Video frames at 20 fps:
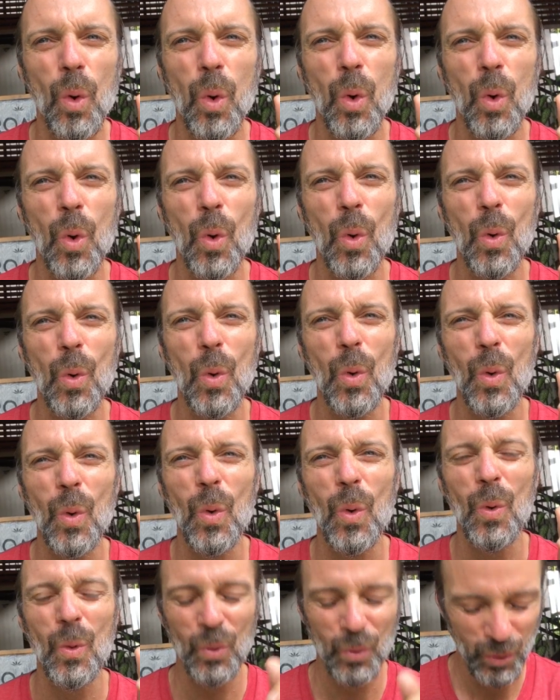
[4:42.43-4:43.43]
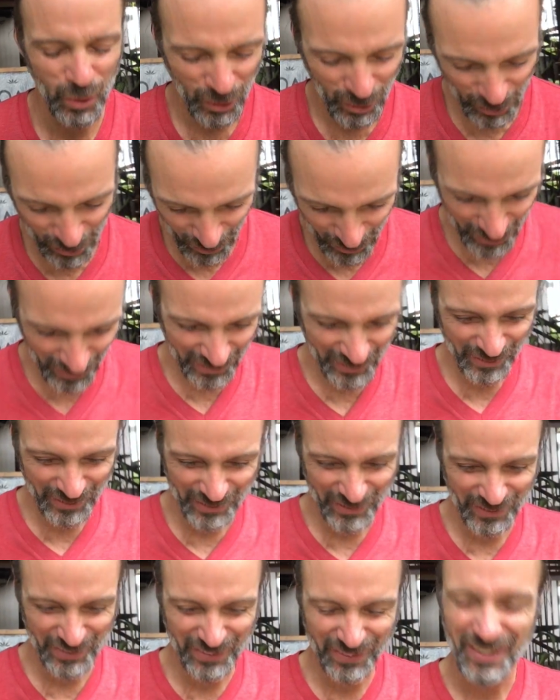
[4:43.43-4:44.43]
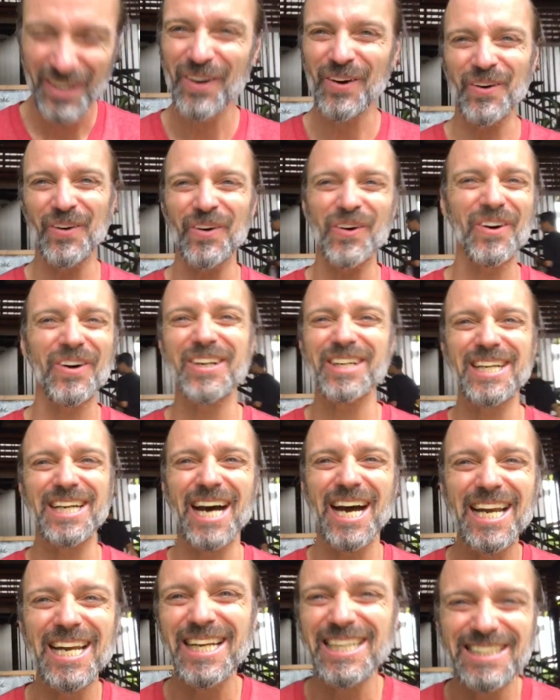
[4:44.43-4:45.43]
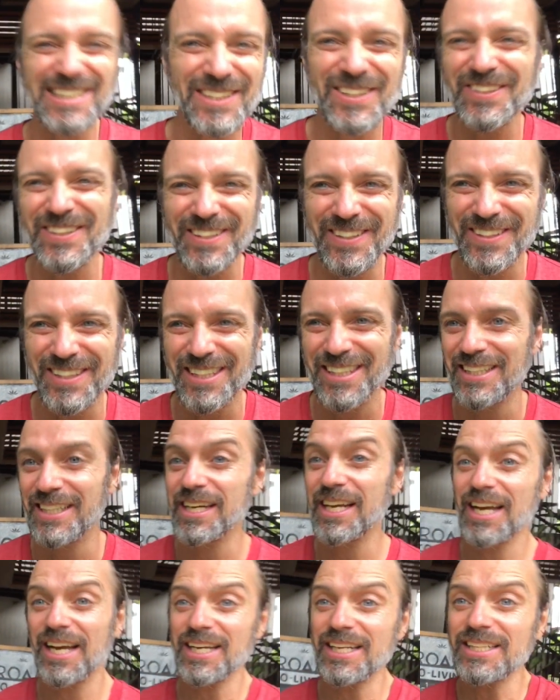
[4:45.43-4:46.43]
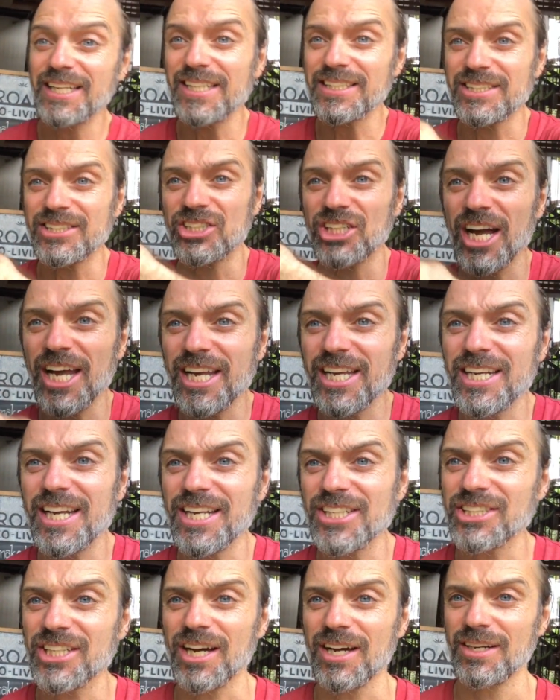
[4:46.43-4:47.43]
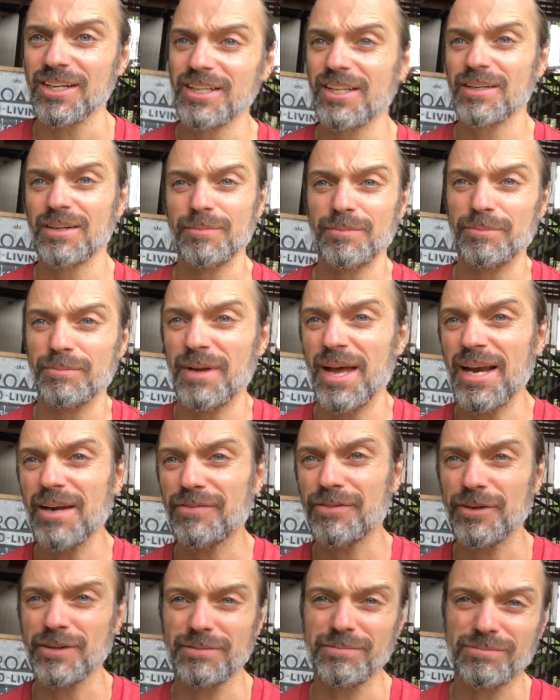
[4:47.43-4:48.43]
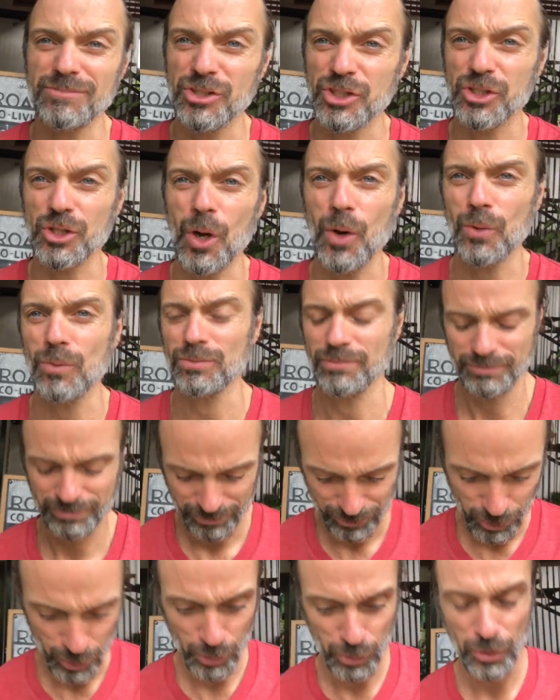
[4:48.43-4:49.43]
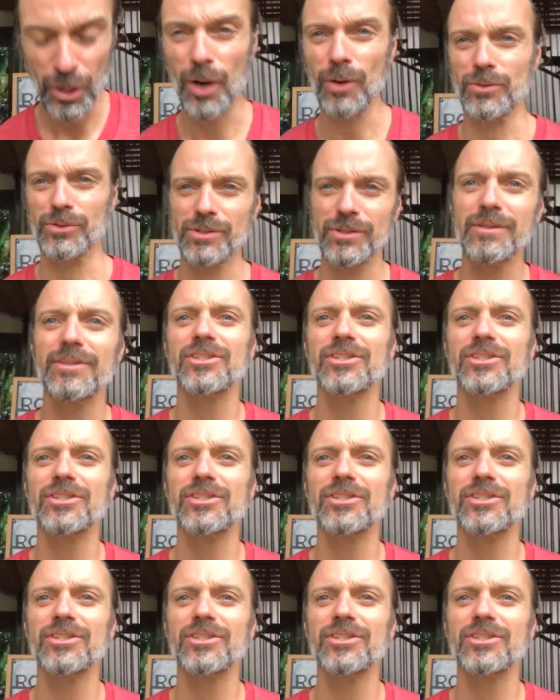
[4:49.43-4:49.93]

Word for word: oh, darling, so good. And this Jai Ganesha, elephant, stone, who knows?